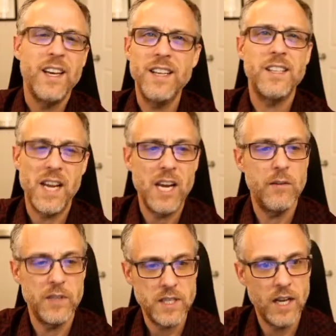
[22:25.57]
it'll take care
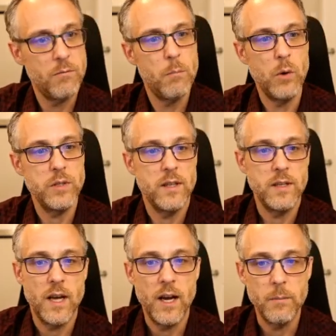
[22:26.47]
of itself most of the
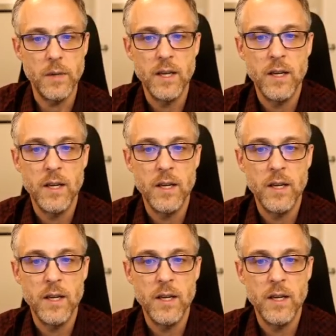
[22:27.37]
time.